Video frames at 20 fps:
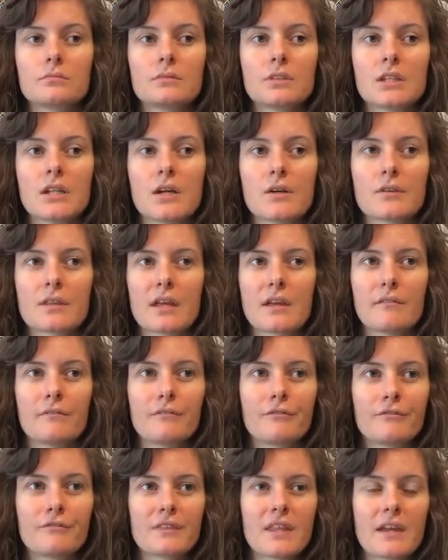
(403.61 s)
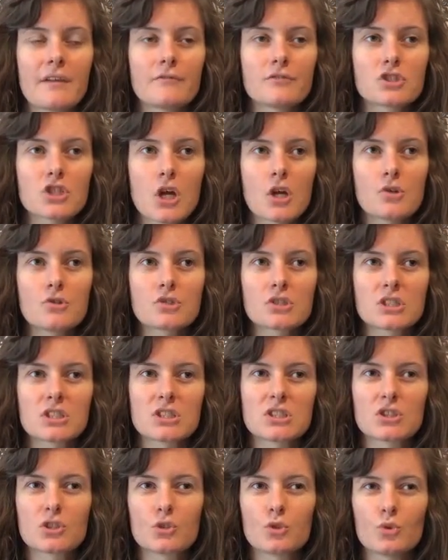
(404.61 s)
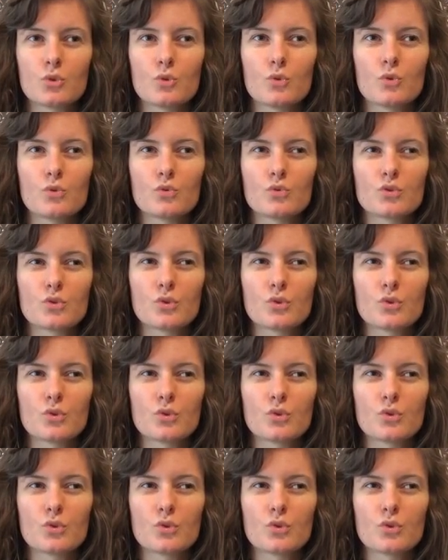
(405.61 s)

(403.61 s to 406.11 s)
you know, they've chosen to